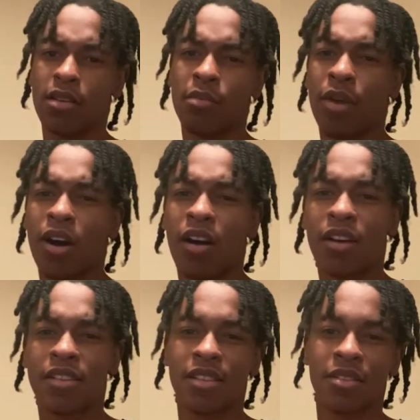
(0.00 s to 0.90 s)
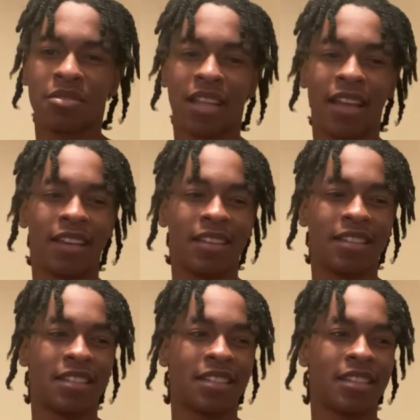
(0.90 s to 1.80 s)
But also, like,
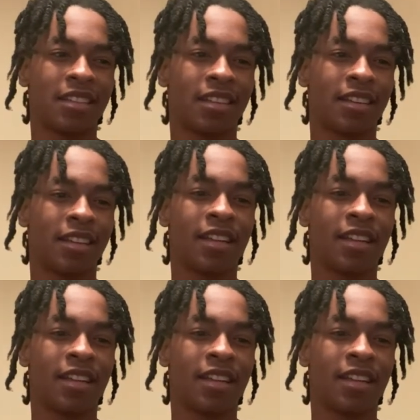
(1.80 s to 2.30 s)
it